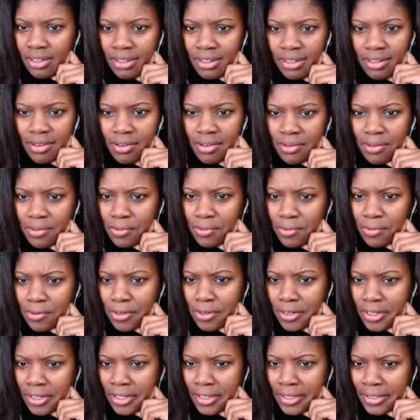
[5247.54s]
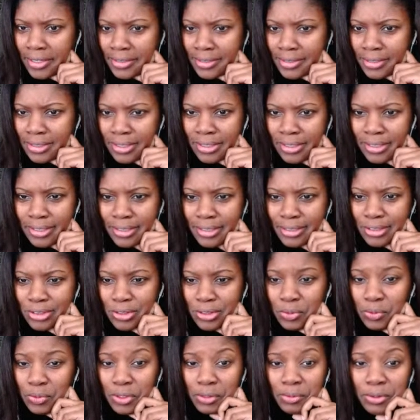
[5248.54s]
All right. So
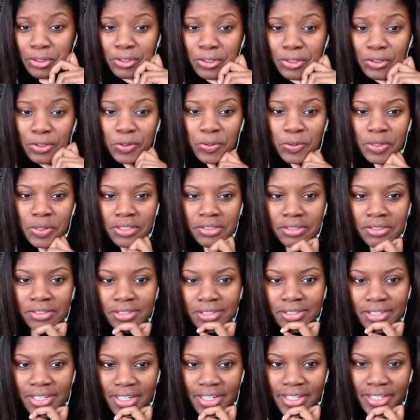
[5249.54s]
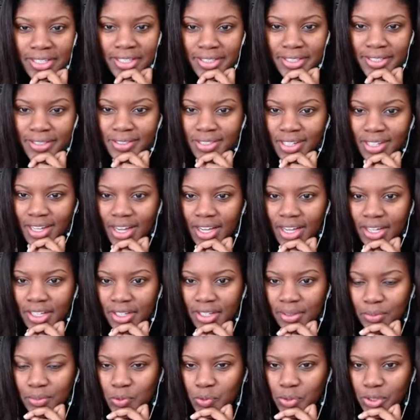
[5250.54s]
what I'm going to do is, guys, I
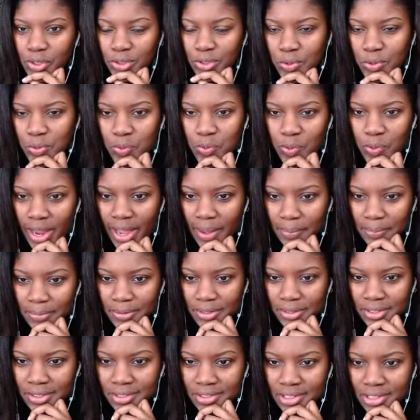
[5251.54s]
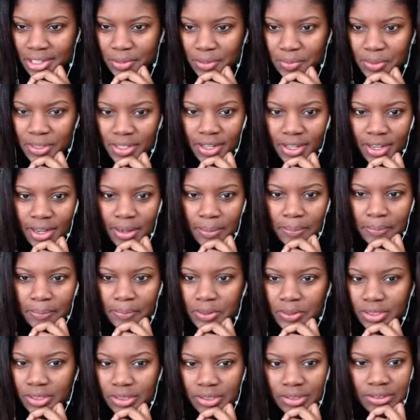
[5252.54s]
am going to wrap this segment up.
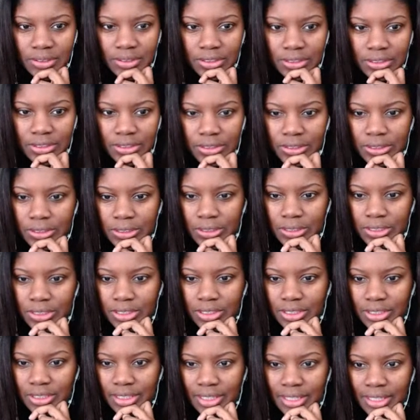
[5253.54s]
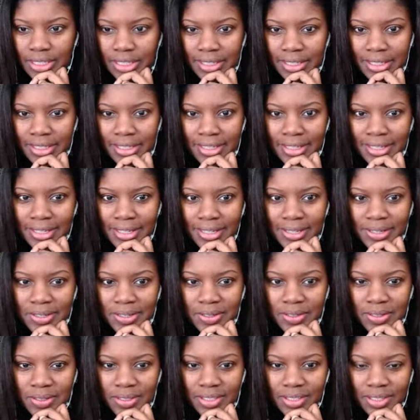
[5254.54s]

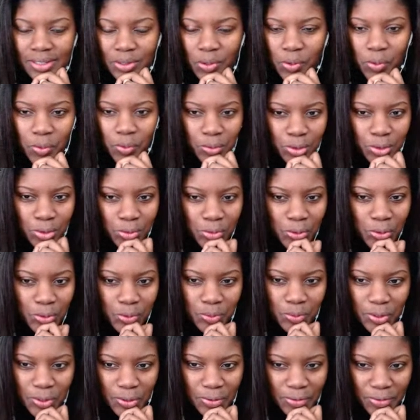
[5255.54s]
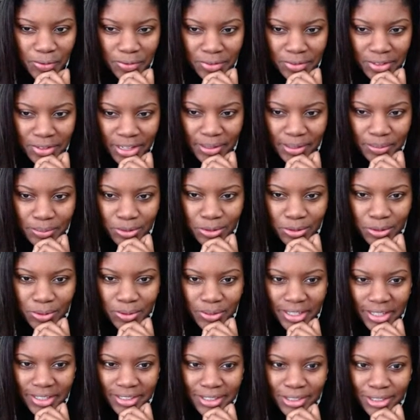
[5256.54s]
And old school Wolf, I'm so
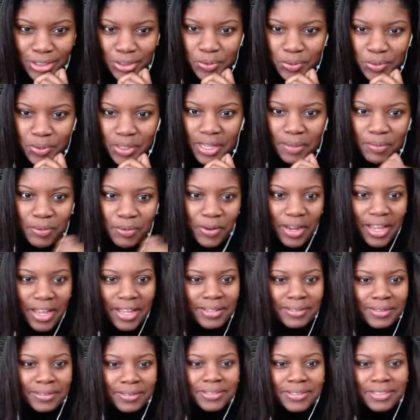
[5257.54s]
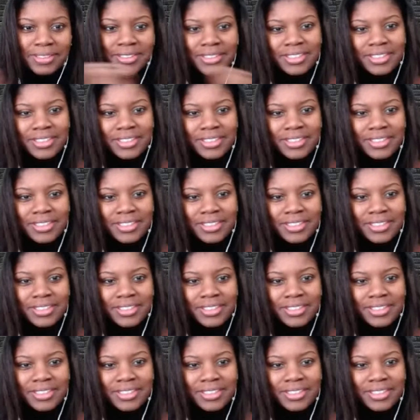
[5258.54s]
glad that you came around.